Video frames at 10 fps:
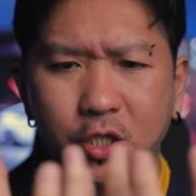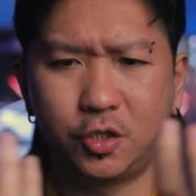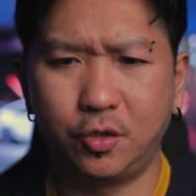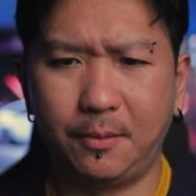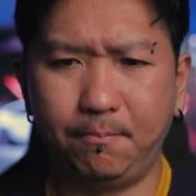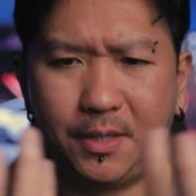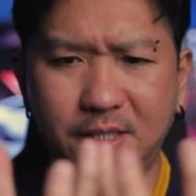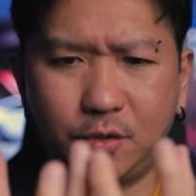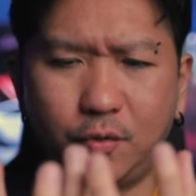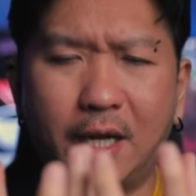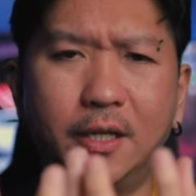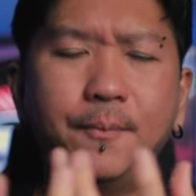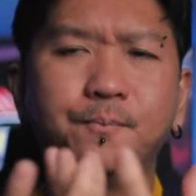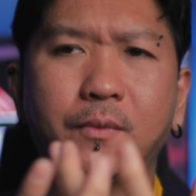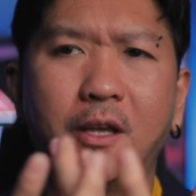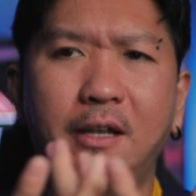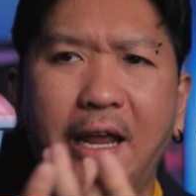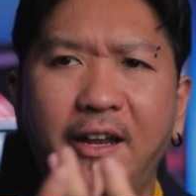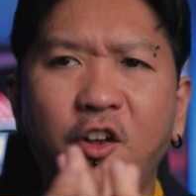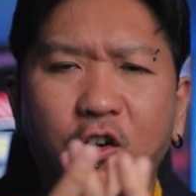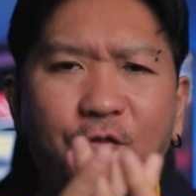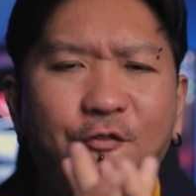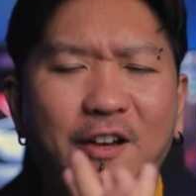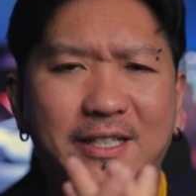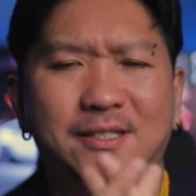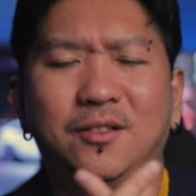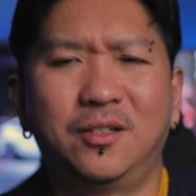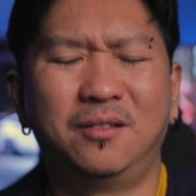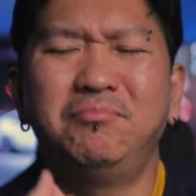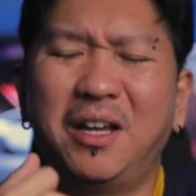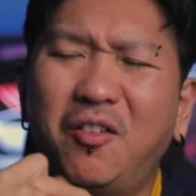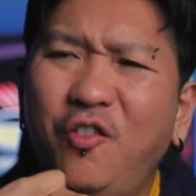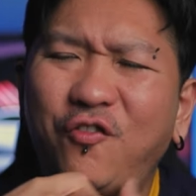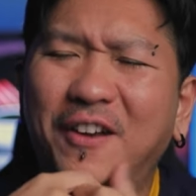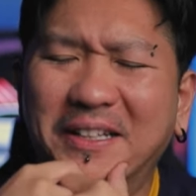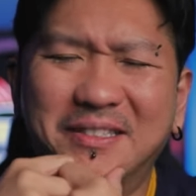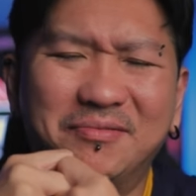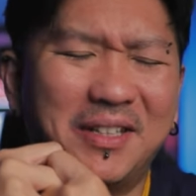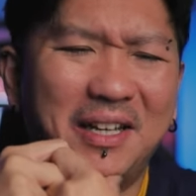So they mix it together, and then got the flakes. Uh, flakes.